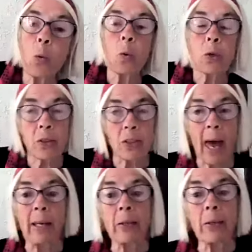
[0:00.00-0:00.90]

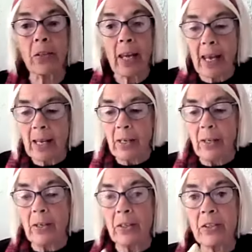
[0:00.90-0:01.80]
snails in
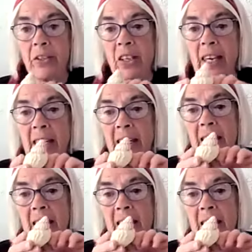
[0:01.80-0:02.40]
the sea,